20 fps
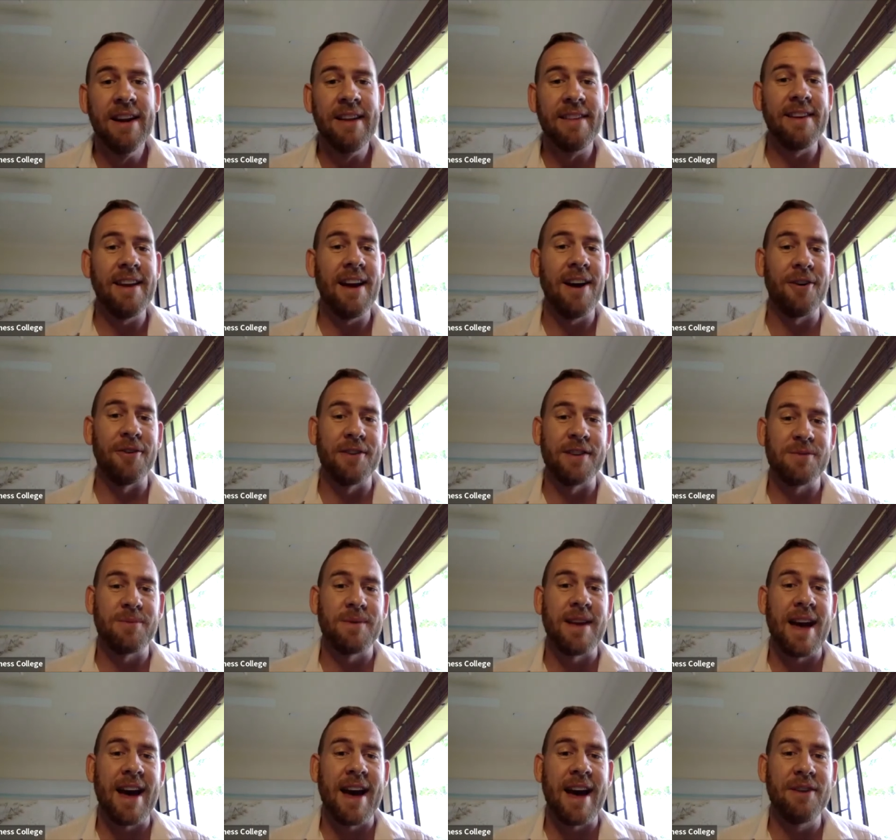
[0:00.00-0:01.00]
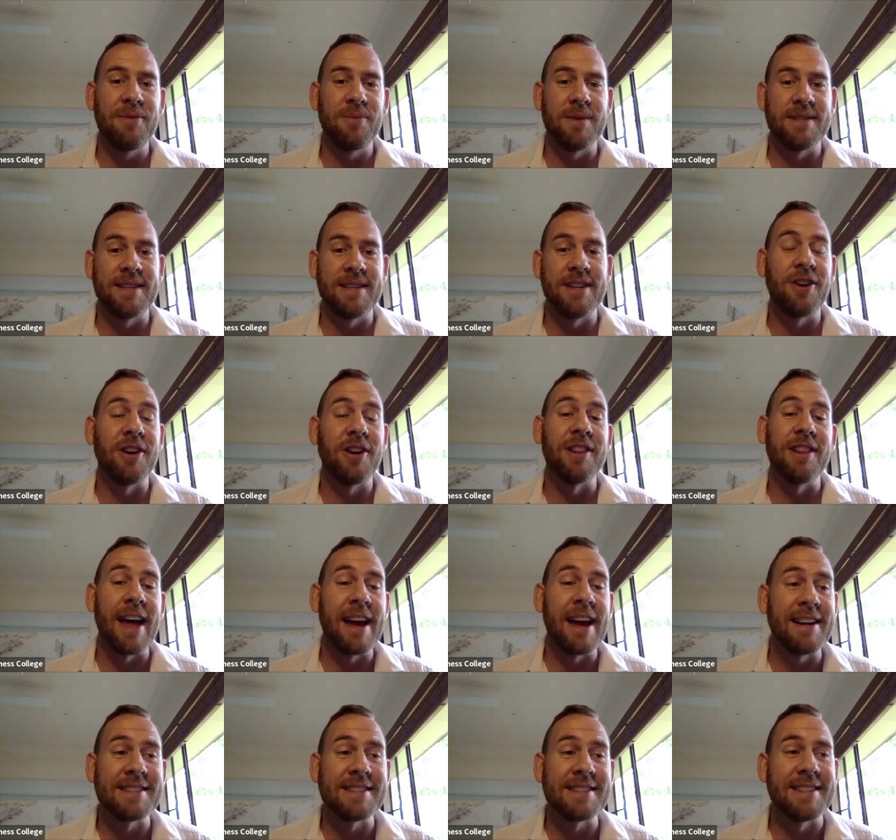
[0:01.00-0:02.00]
The eldest we had was in her
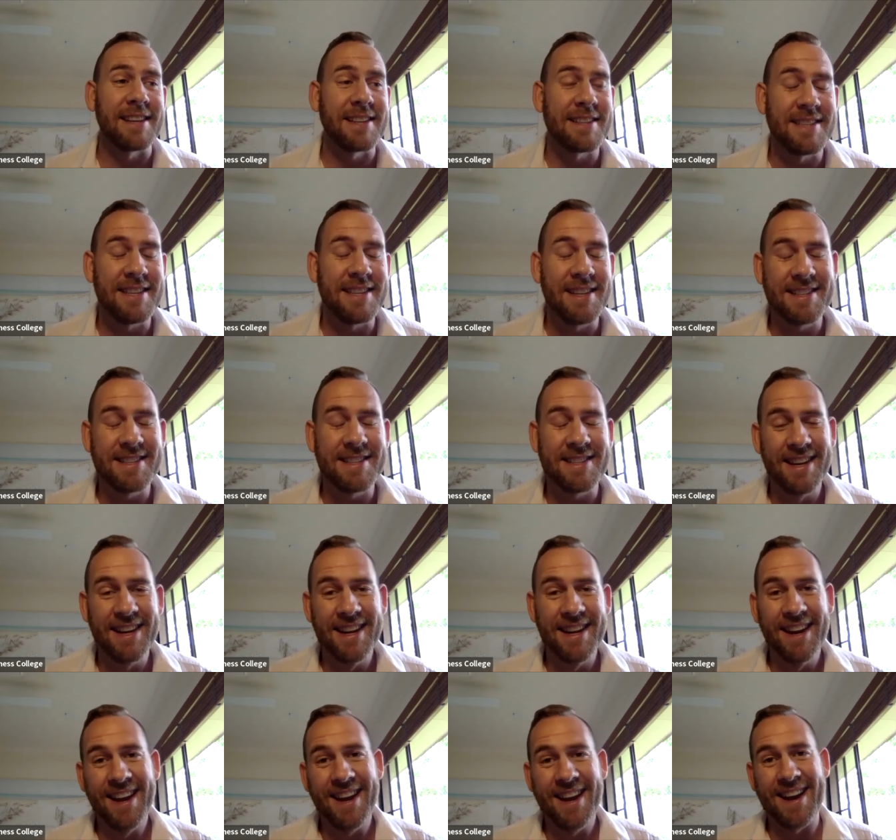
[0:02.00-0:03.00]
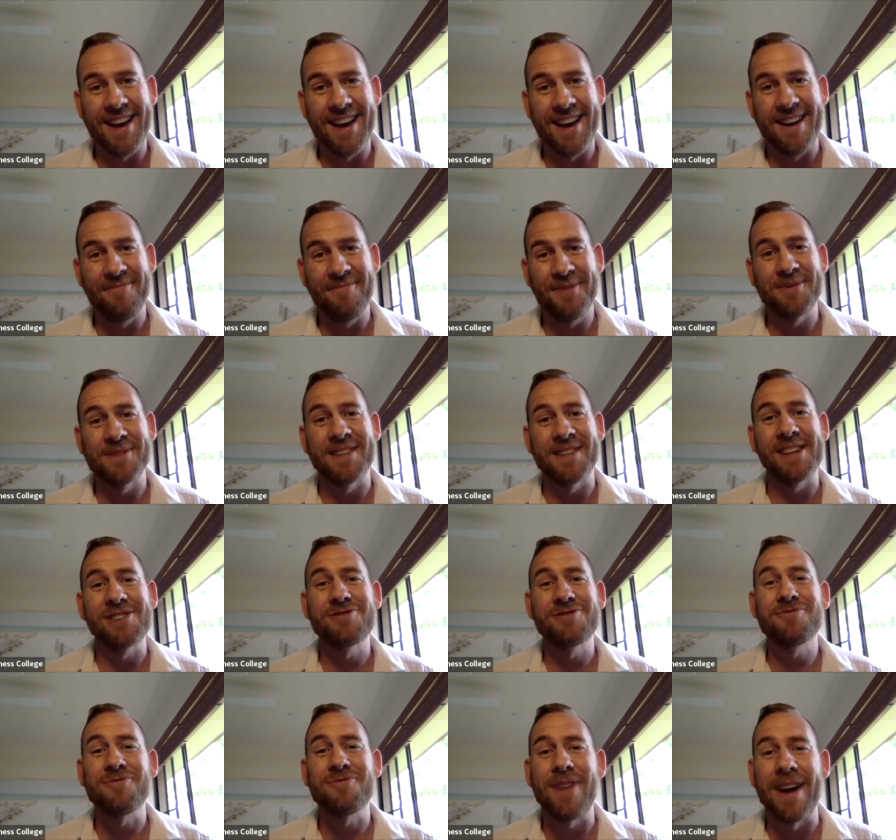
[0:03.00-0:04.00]
late 60s um, which was yeah.
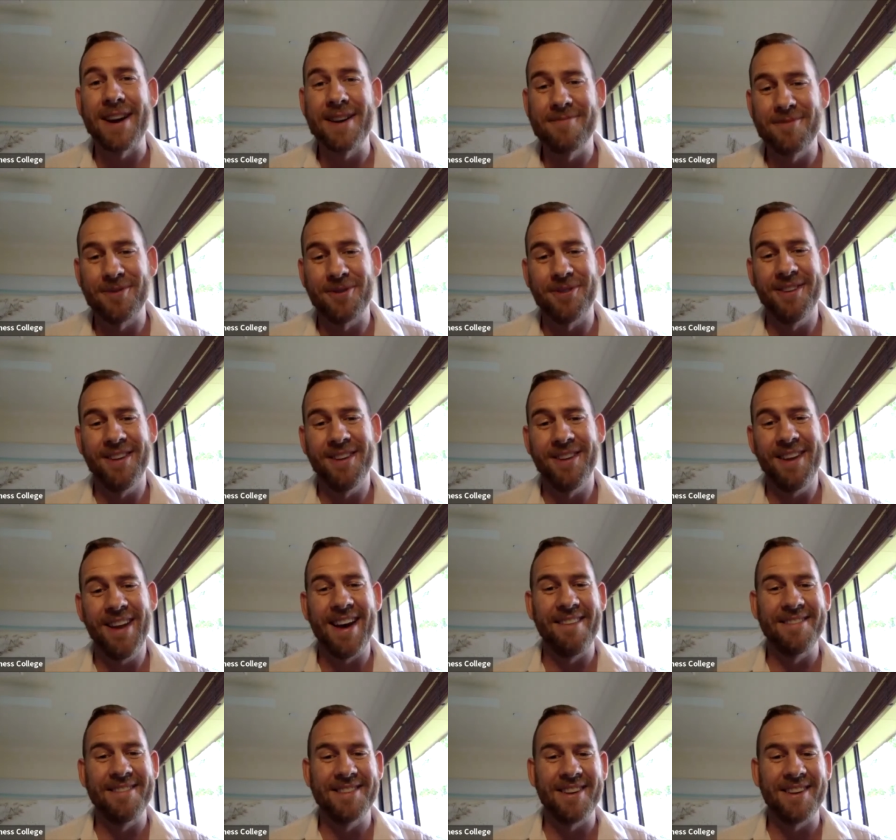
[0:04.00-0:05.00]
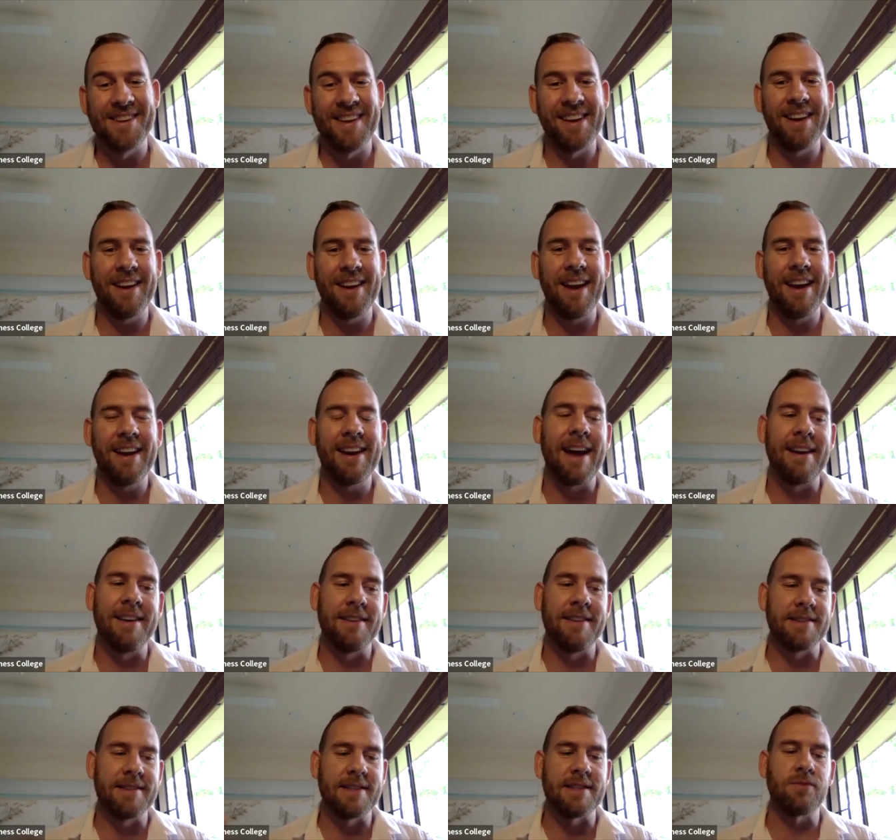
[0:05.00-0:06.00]
incredible. Um, so I think again,
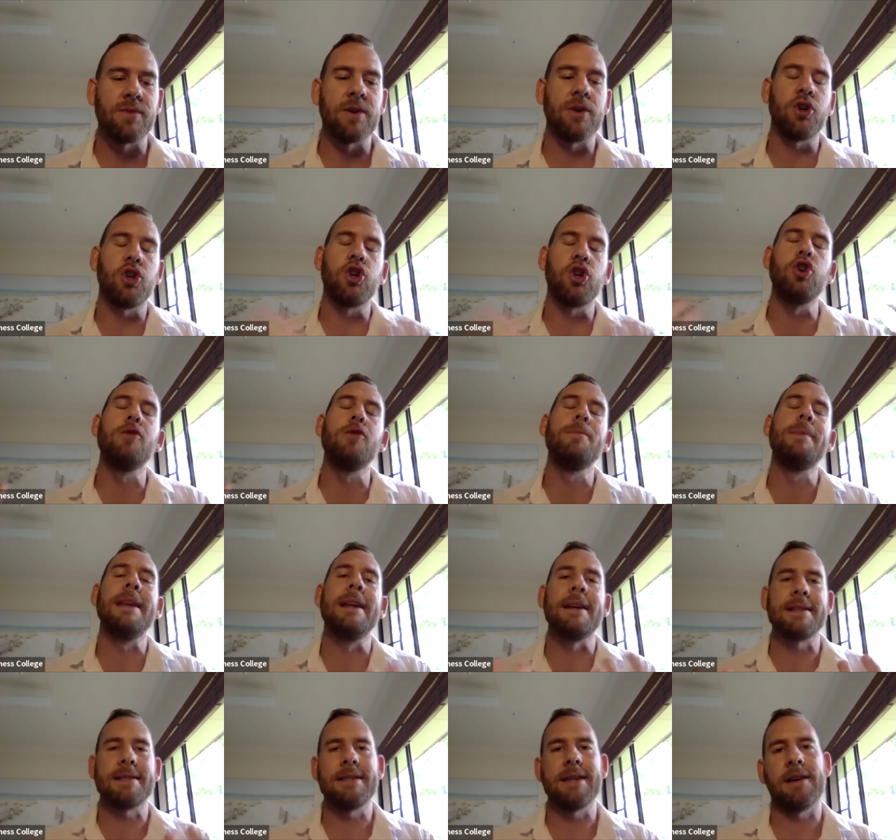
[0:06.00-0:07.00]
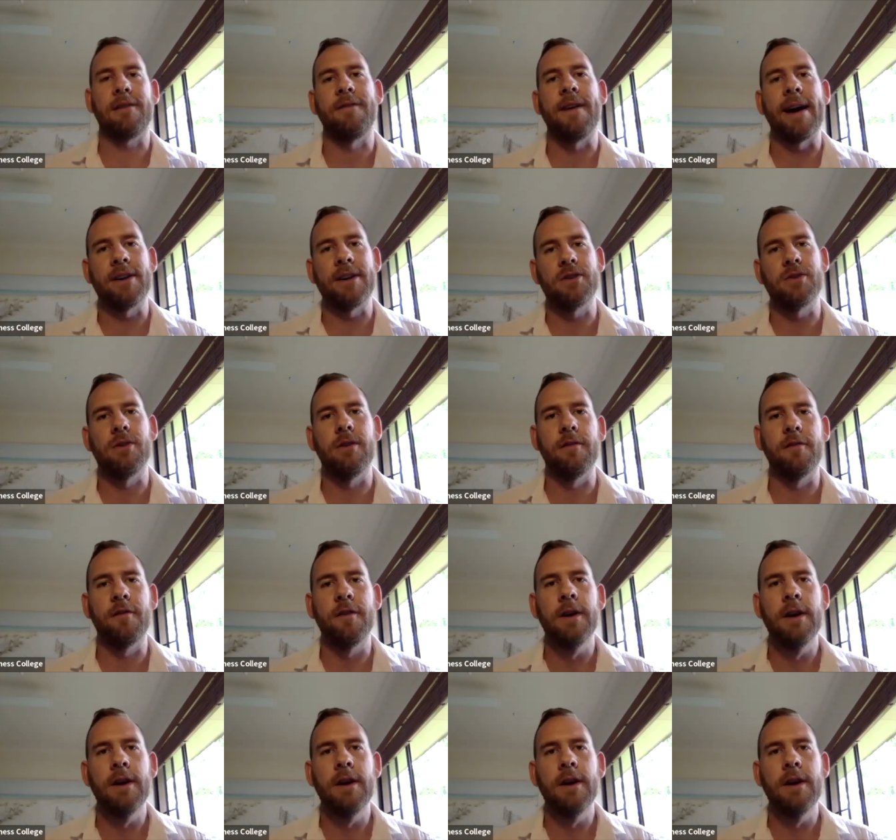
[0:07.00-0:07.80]
there's this real humanistic factor of